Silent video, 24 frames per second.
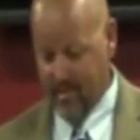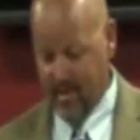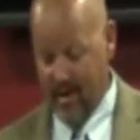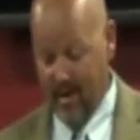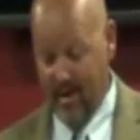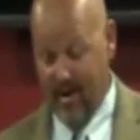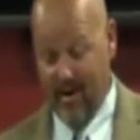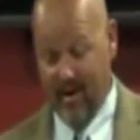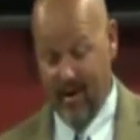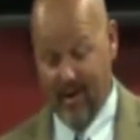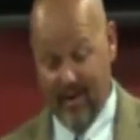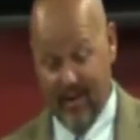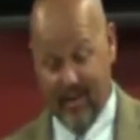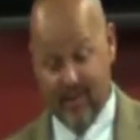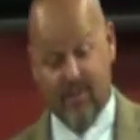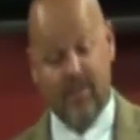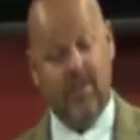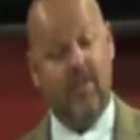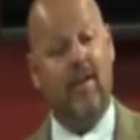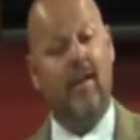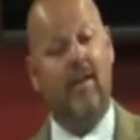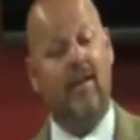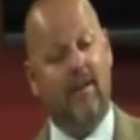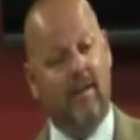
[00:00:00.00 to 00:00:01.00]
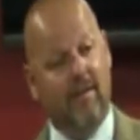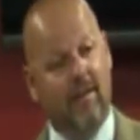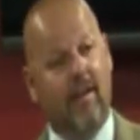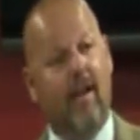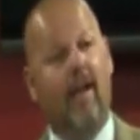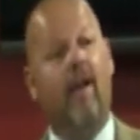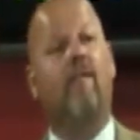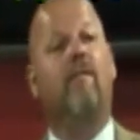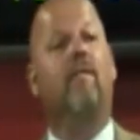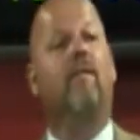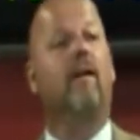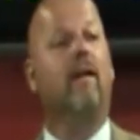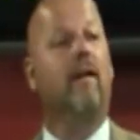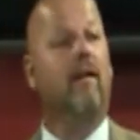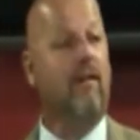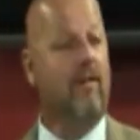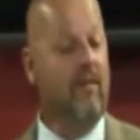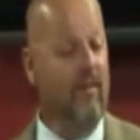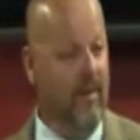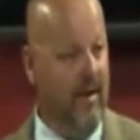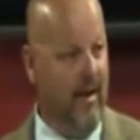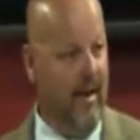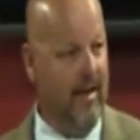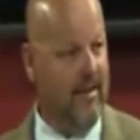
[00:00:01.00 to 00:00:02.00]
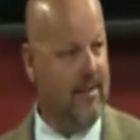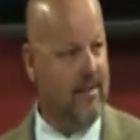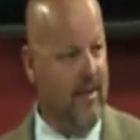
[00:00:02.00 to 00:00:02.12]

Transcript: Because uh, you can do that real quick.